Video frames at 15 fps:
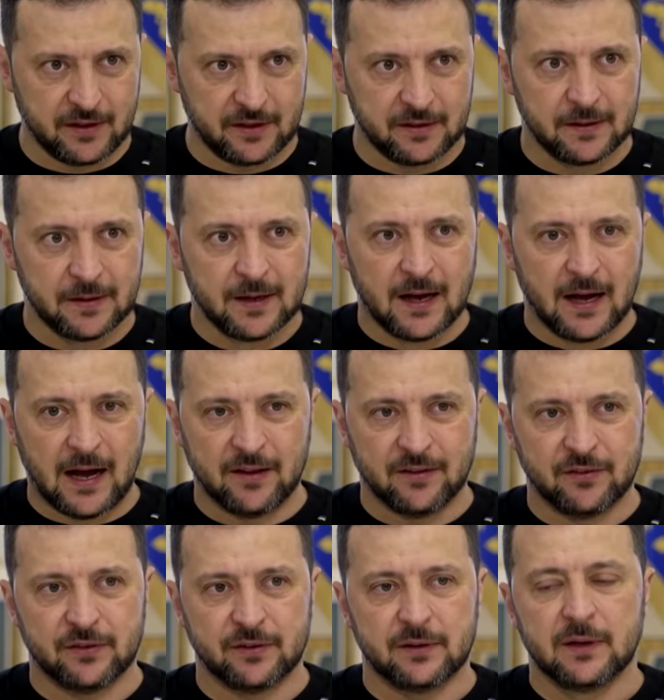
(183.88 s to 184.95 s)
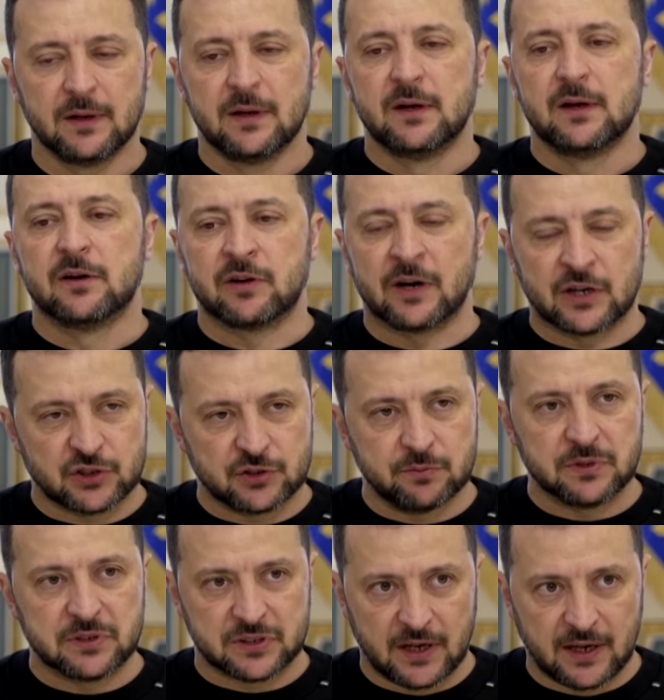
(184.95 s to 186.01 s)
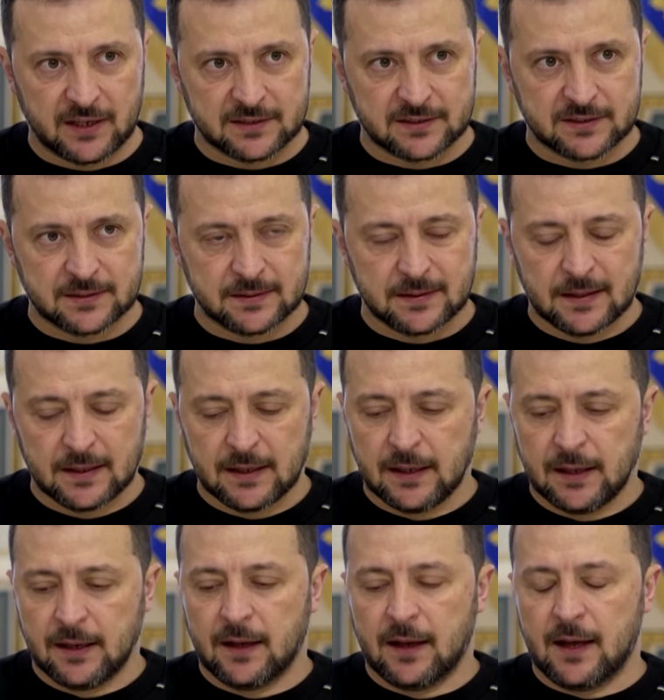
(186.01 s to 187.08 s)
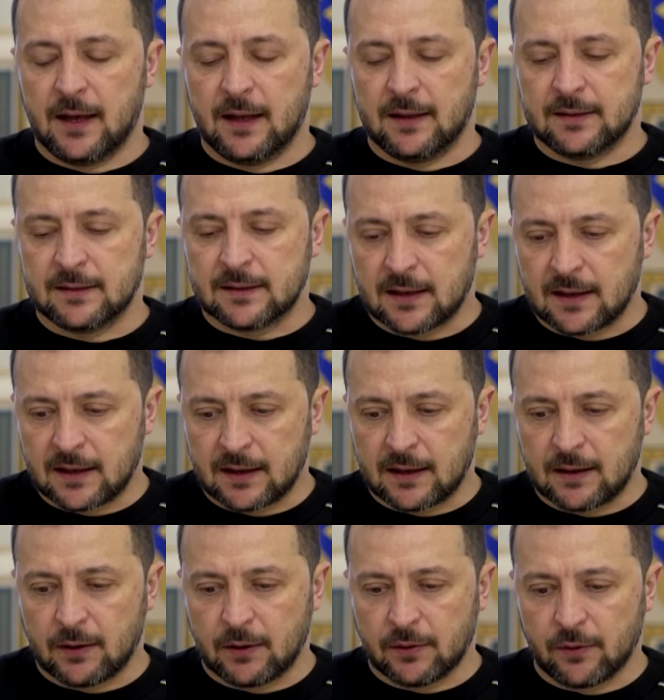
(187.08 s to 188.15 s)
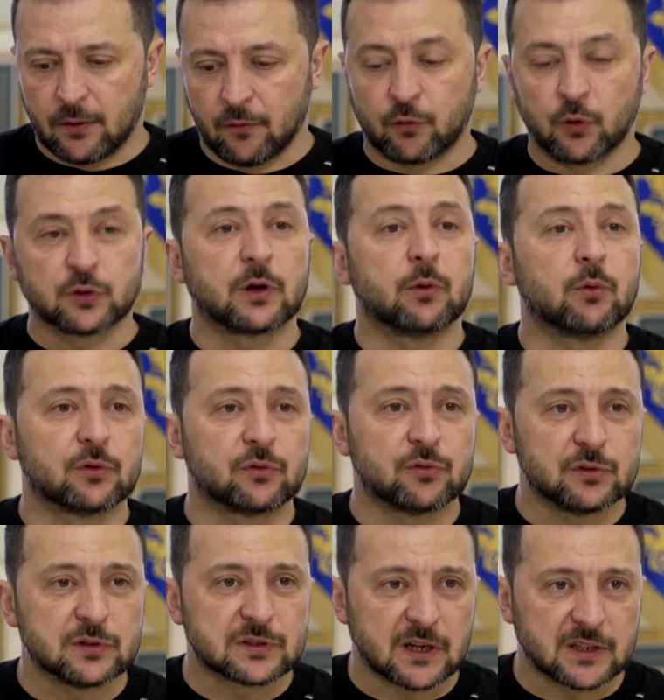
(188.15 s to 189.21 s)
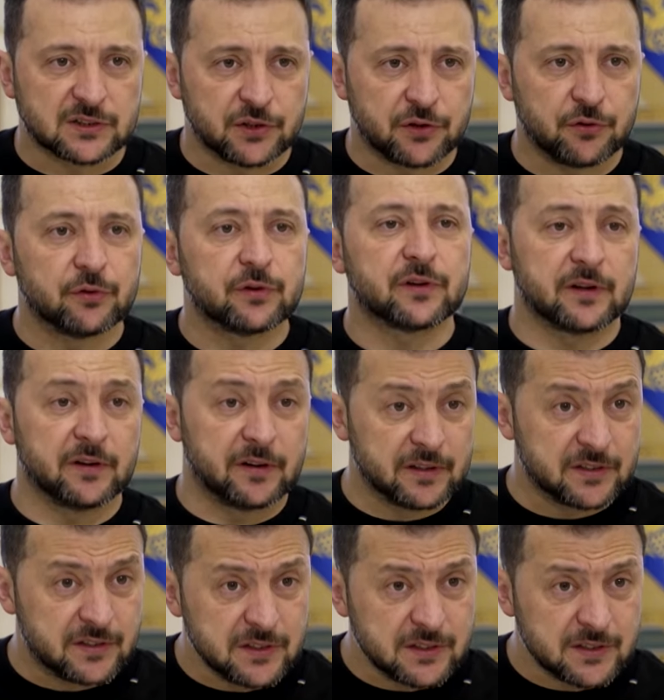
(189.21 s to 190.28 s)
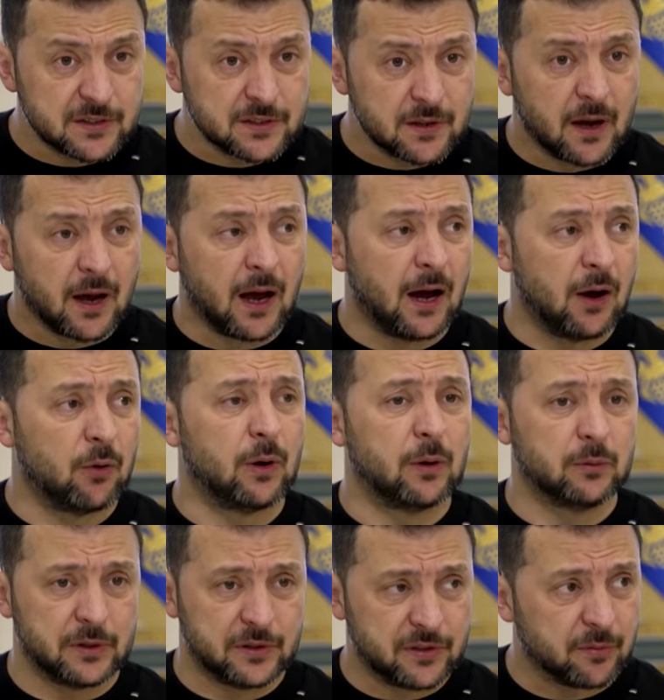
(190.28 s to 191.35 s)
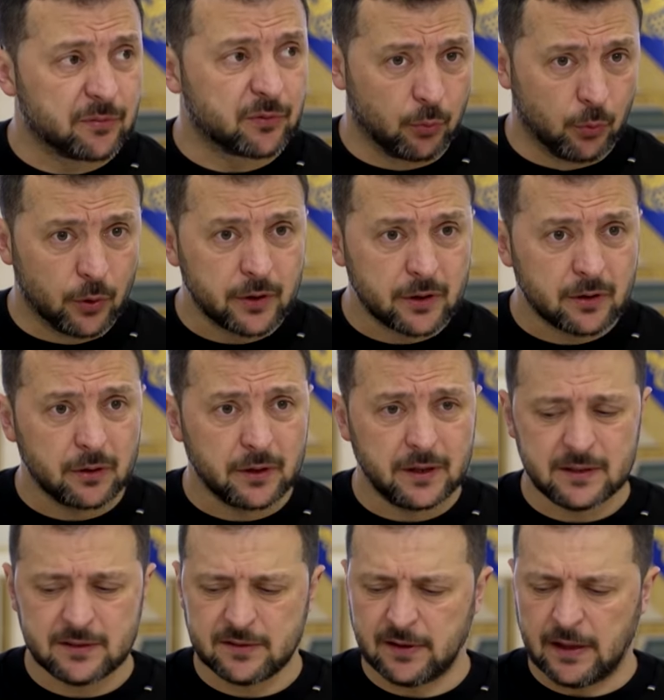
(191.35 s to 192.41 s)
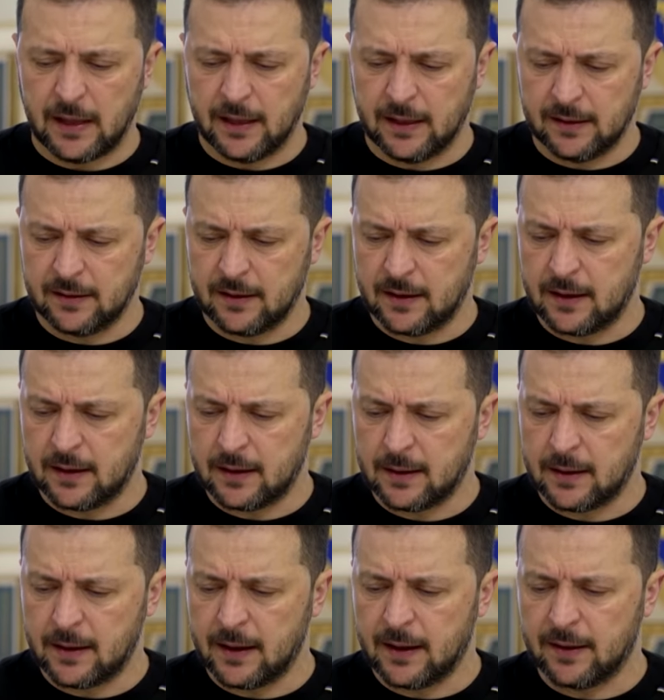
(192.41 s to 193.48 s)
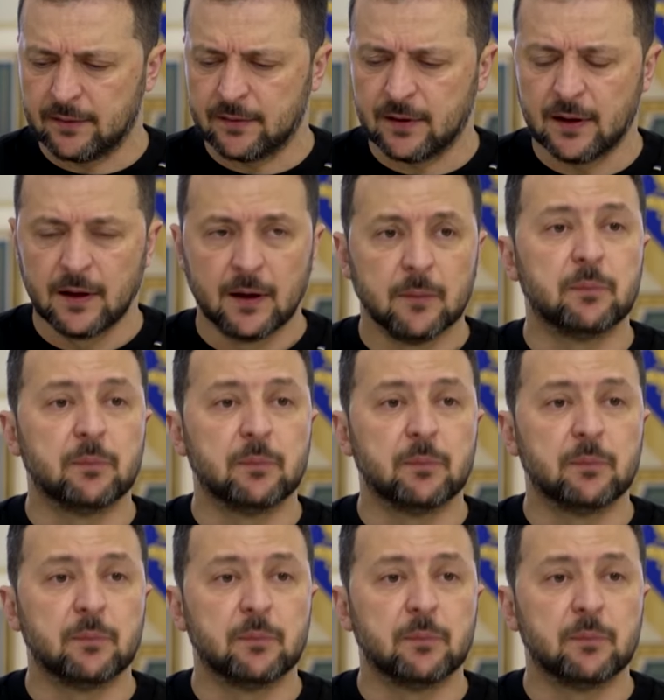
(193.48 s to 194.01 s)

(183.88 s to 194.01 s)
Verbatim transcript: They're under Russian missiles. And uh, of course, I want to discuss security guarantees, how our teams work on it, and uh, and